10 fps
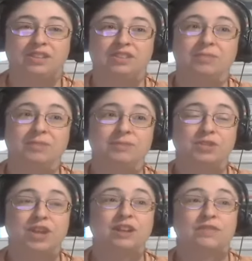Sometimes
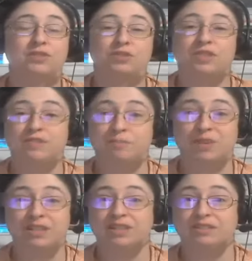photographers will even
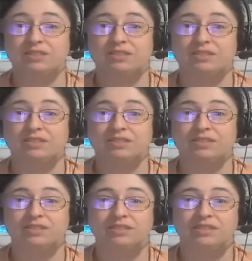bring these.
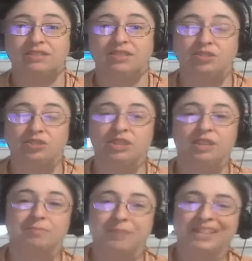They'll just
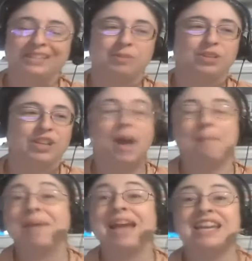keep, I mean,
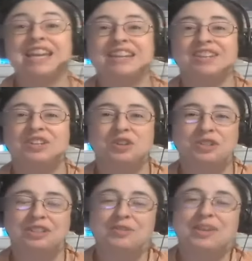not many, you know,
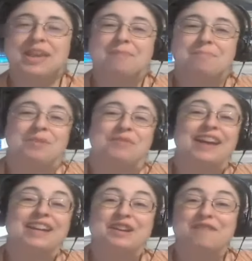you, you can't
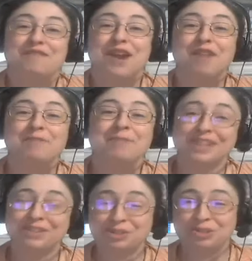provide enough for
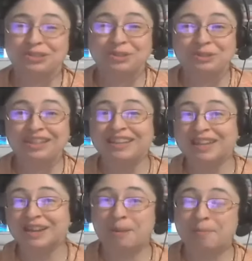everybody unless you're literally going
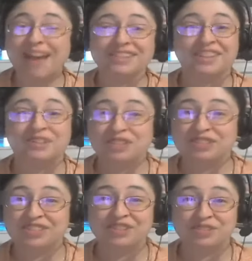to carry a basket of
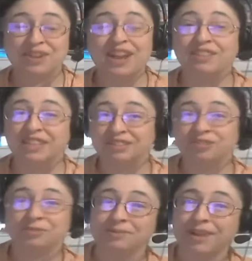these things around like
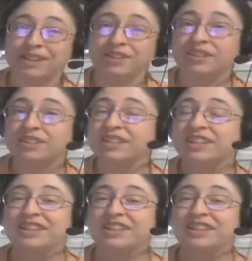Little Red Riding Hood.